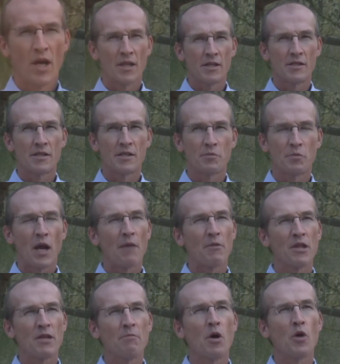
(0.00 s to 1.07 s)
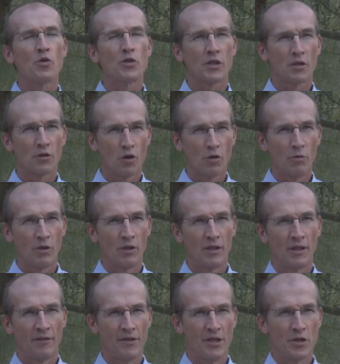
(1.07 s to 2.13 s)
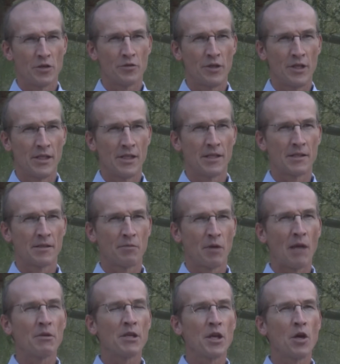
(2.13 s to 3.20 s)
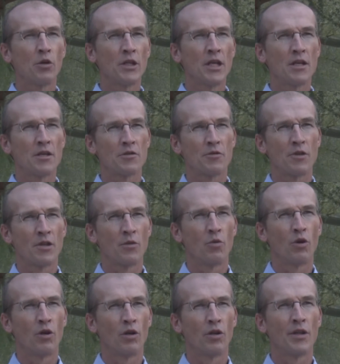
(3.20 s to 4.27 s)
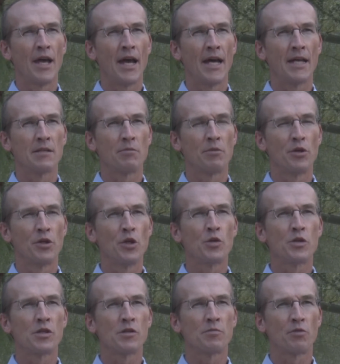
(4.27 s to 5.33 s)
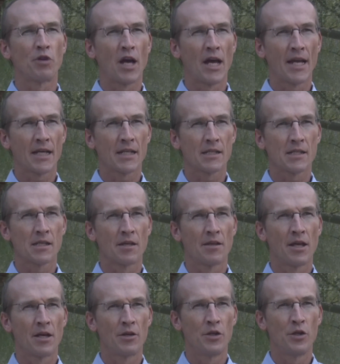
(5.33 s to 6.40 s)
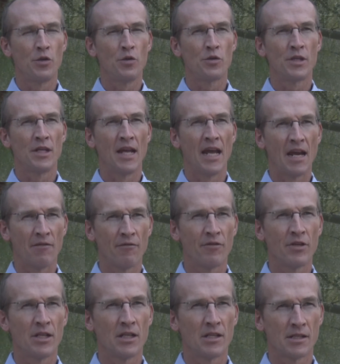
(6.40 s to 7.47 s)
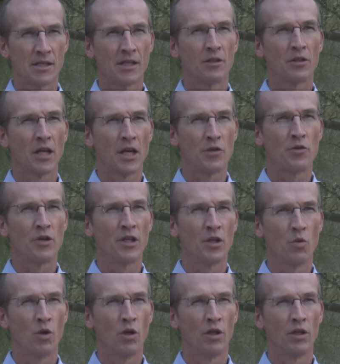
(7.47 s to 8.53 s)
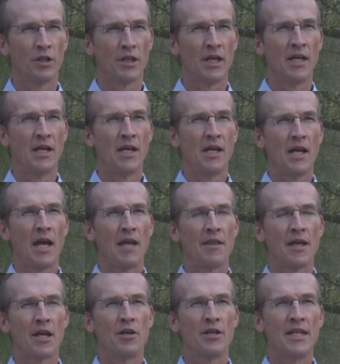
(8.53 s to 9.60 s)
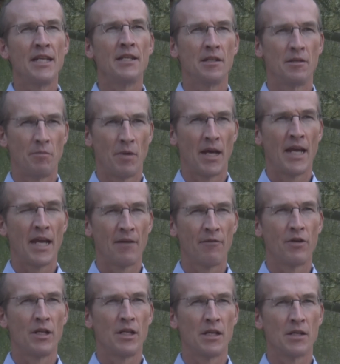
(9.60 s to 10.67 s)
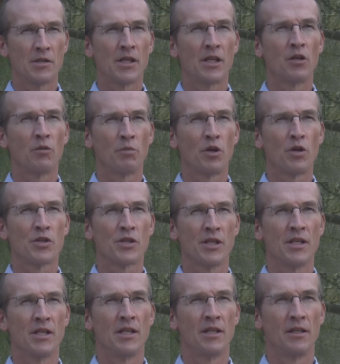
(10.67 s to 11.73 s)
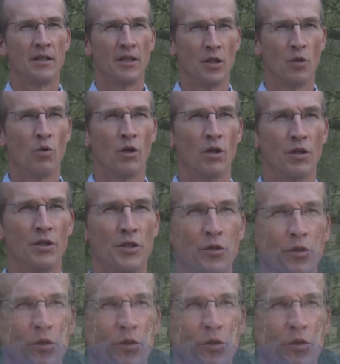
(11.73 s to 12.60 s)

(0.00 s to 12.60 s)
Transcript: This is probably the most global of industries. It's probably the only industry in the world that produces products that are used in every single country in the world and that are needed by every single person in the world.